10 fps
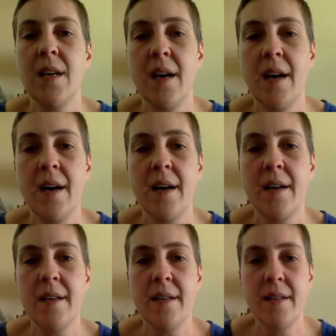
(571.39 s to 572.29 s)

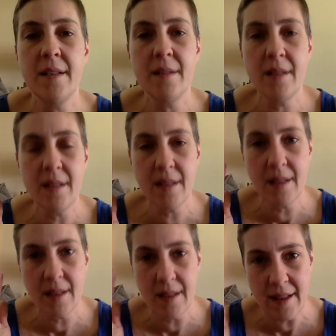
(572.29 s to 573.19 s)

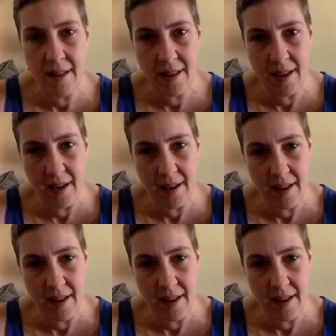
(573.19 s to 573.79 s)
the